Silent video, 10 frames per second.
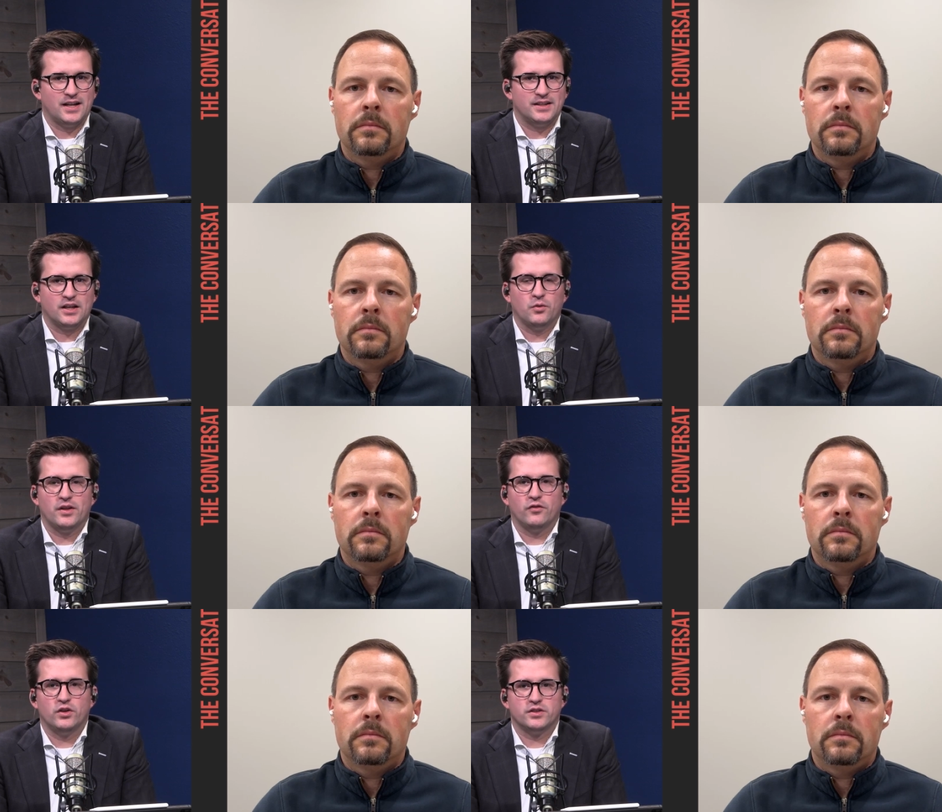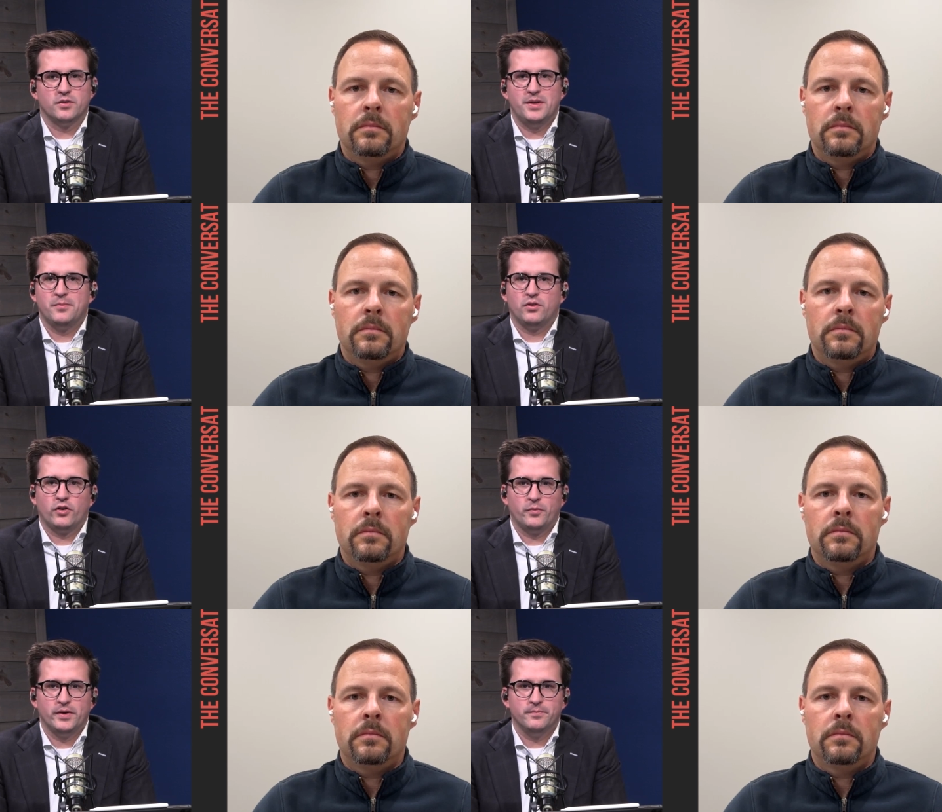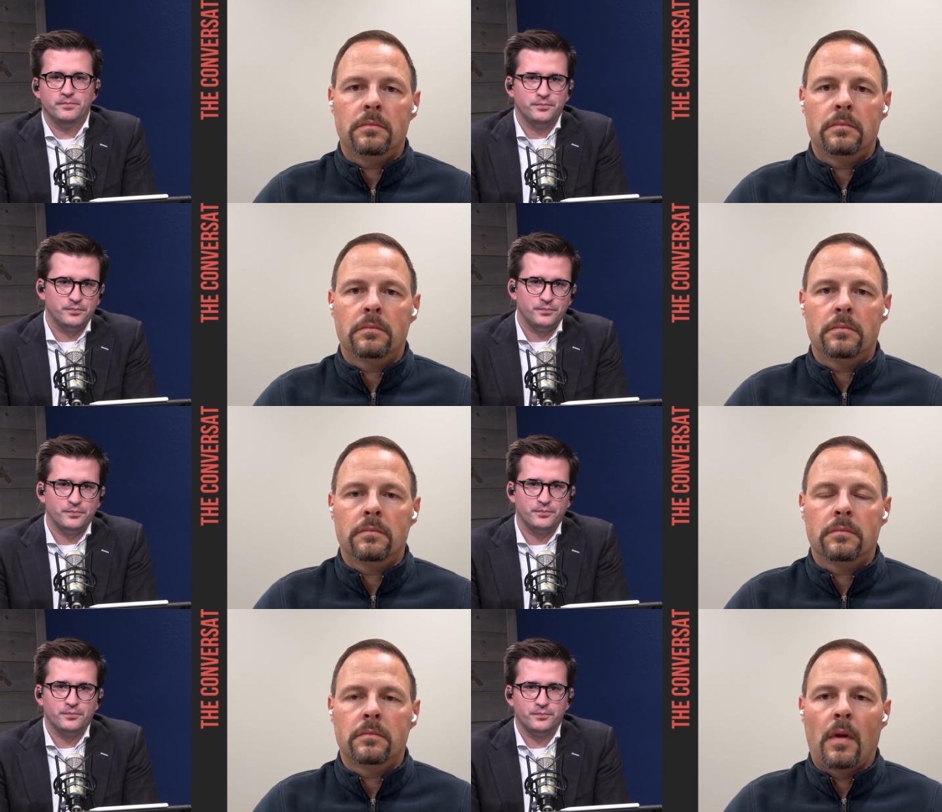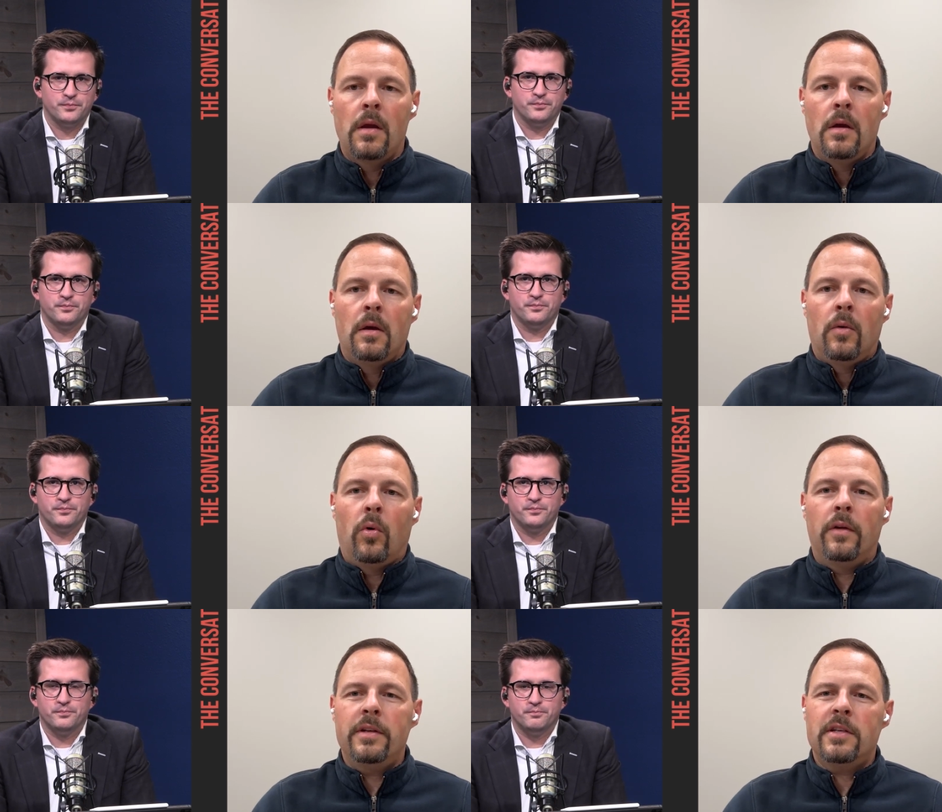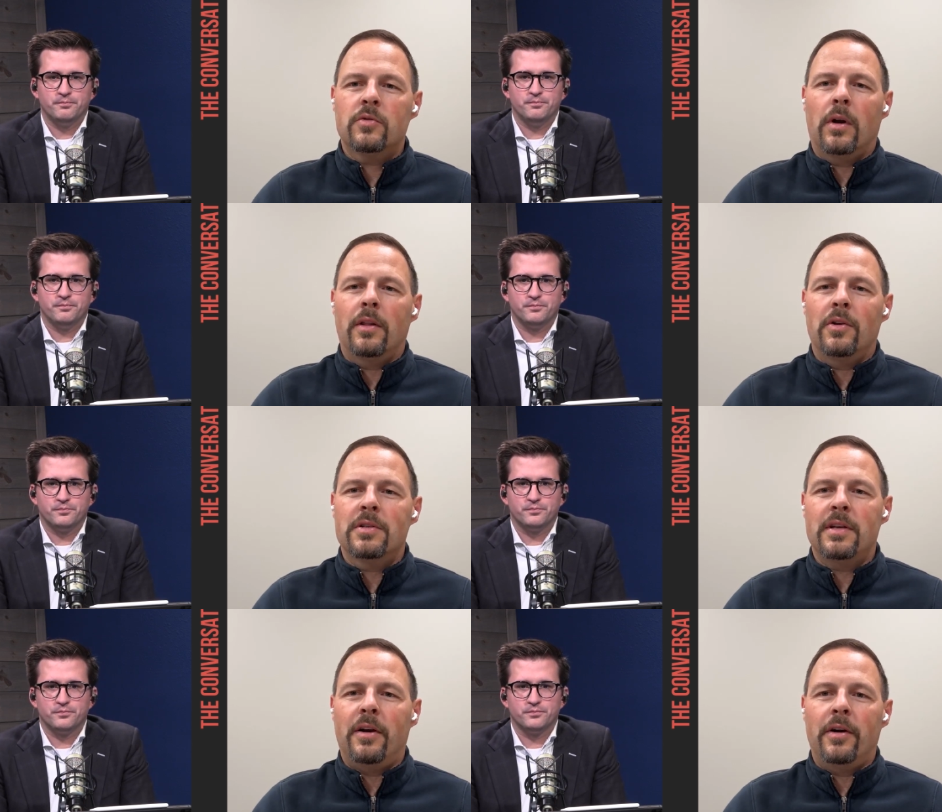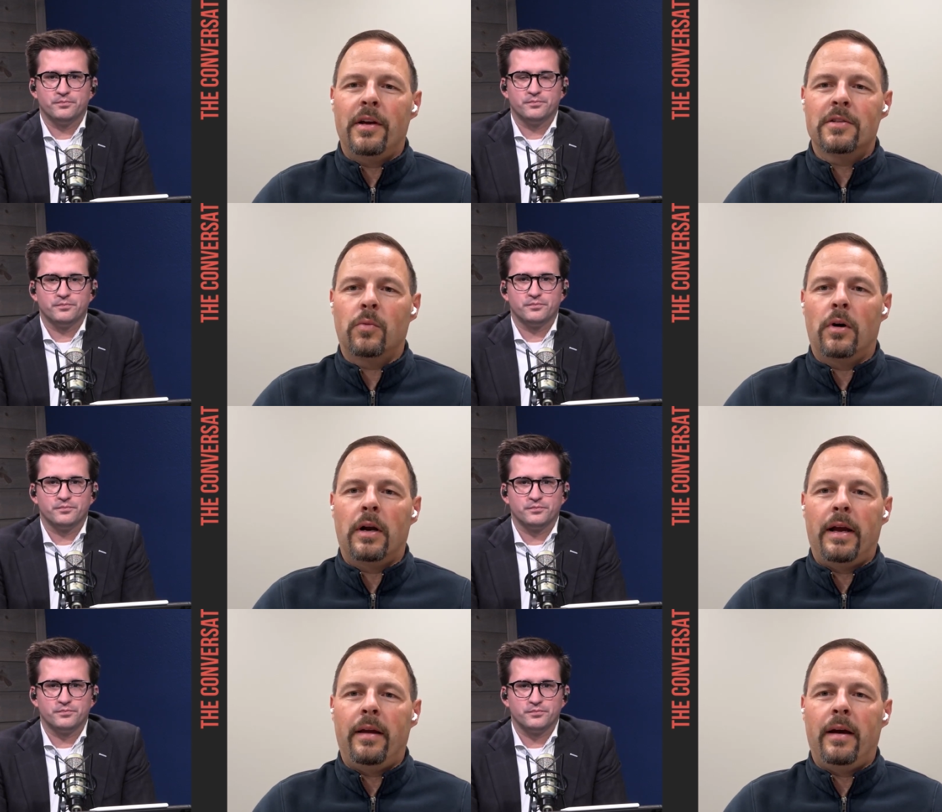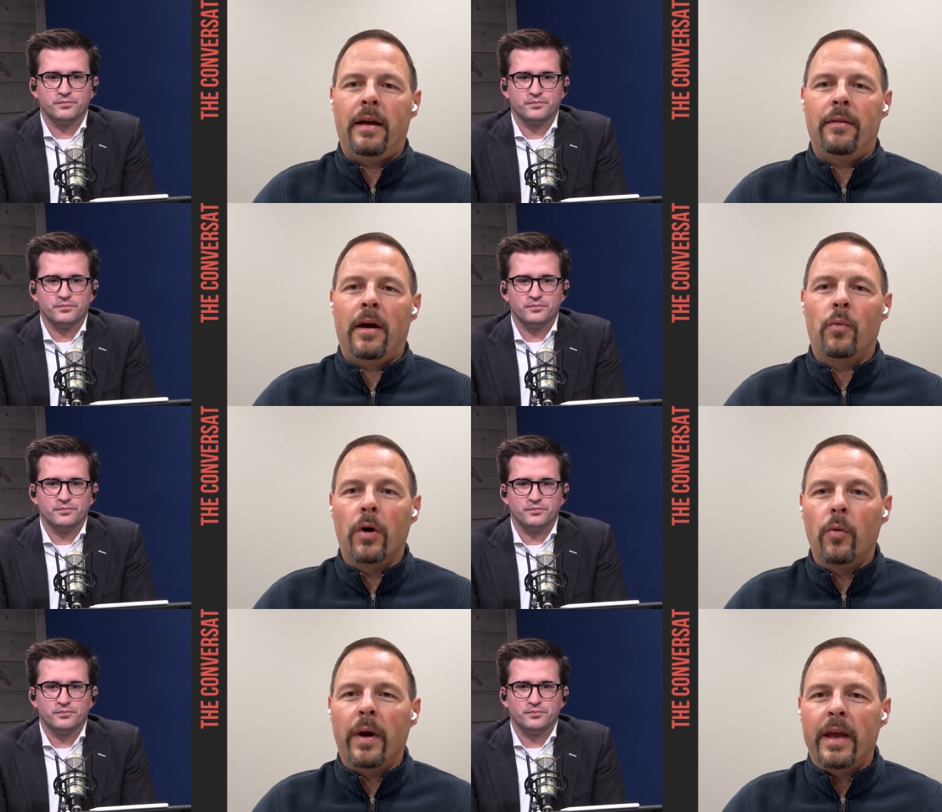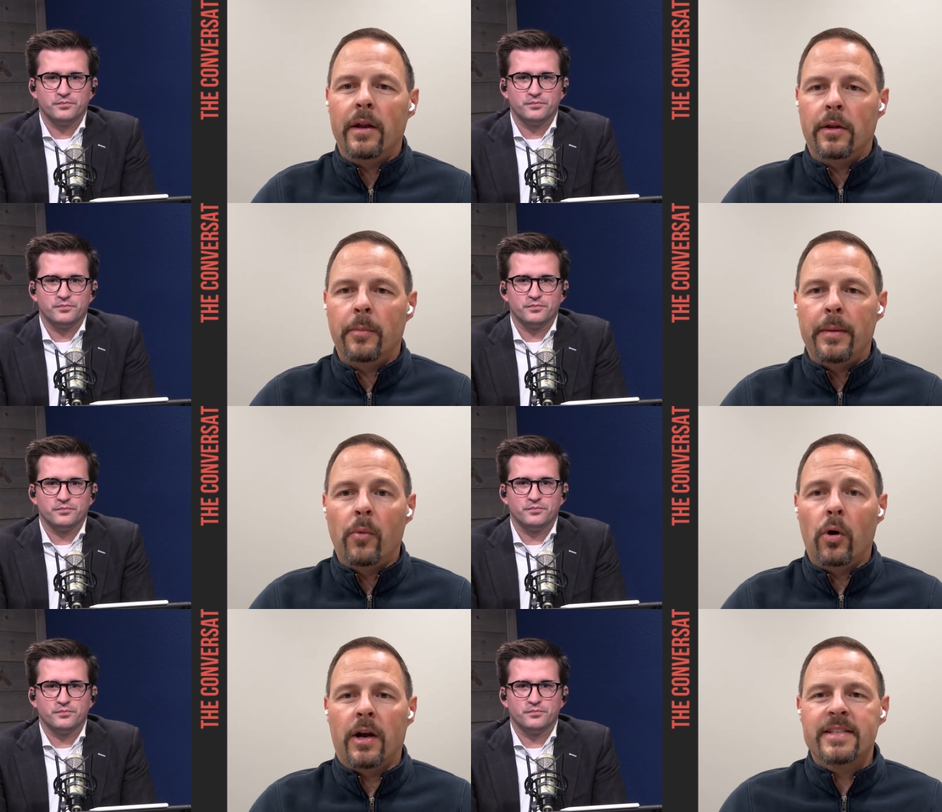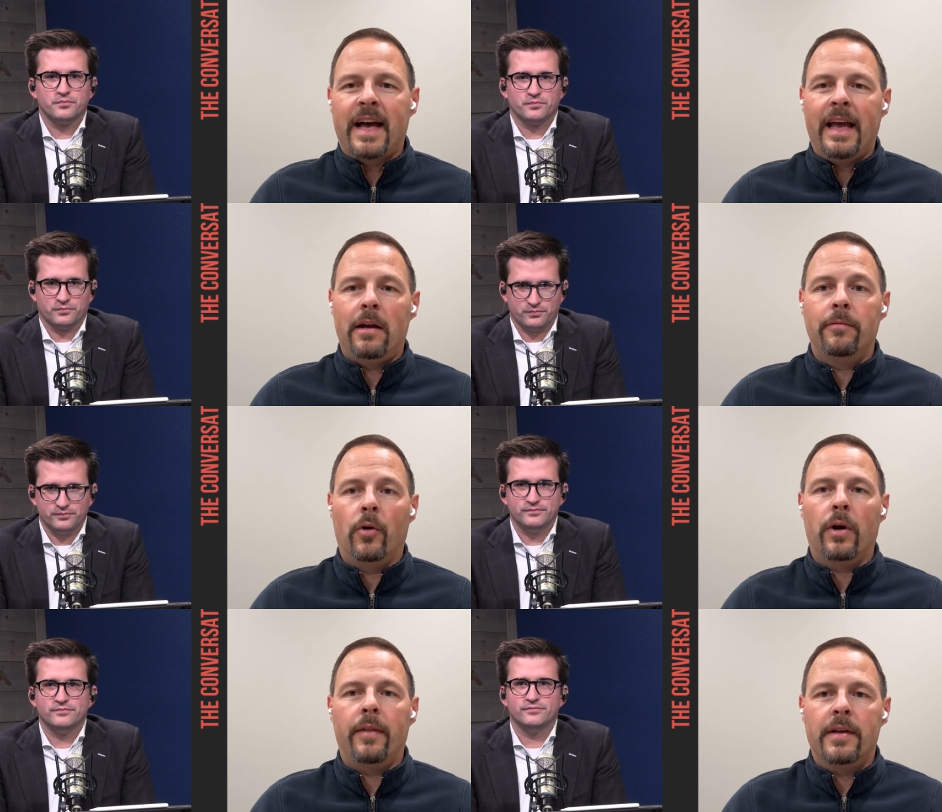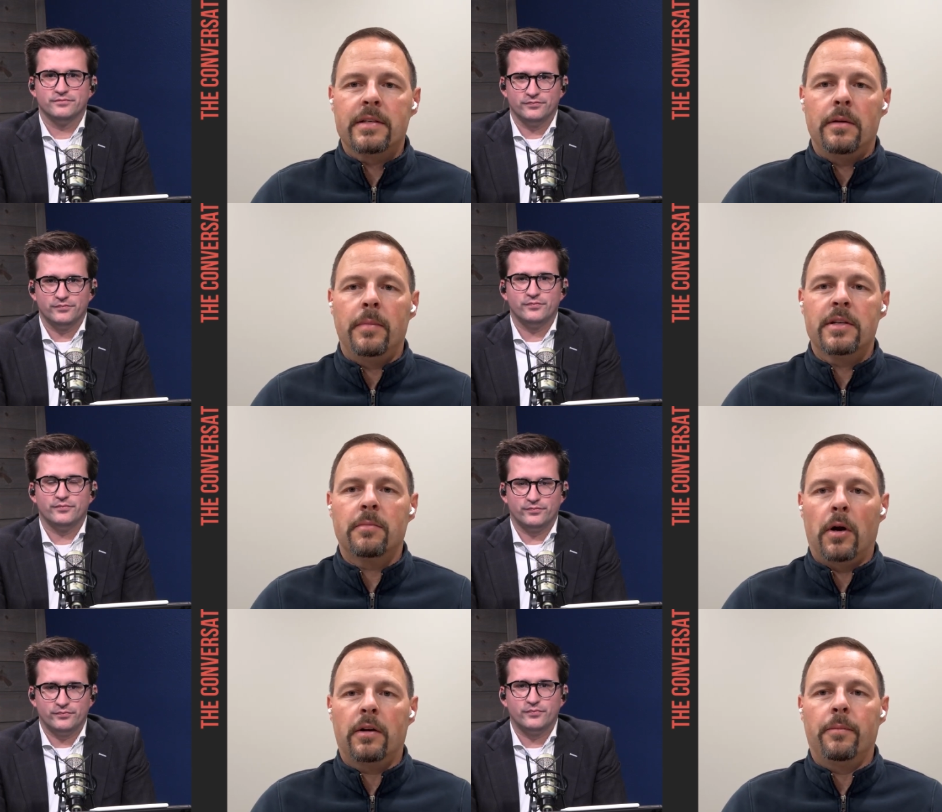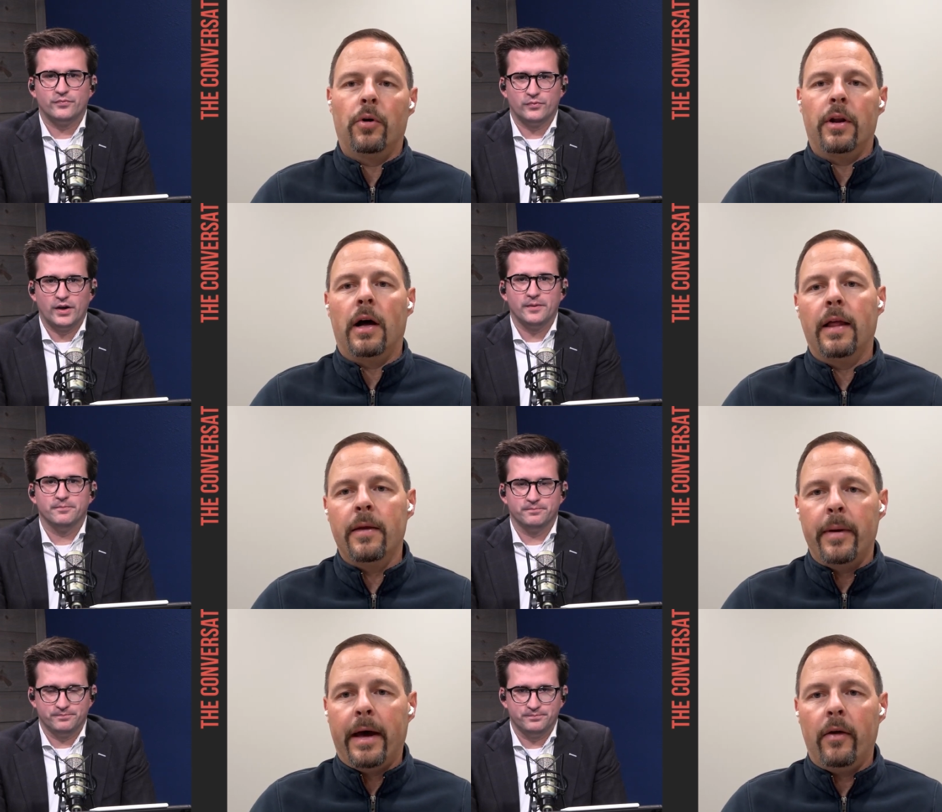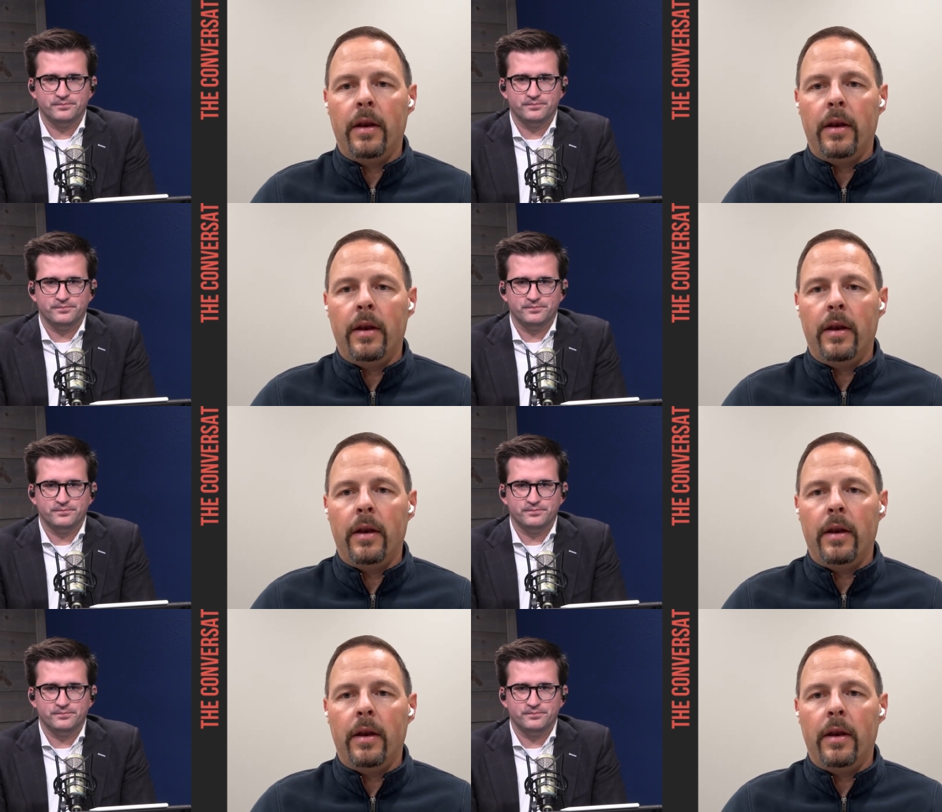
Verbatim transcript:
Speaker 1: kind of take away the voice of the people a little bit?
Speaker 2: Well, this is one of those areas where I, I, I will weigh in a little bit more because I had to vote on this in Bismarck to put it on right. the ballot.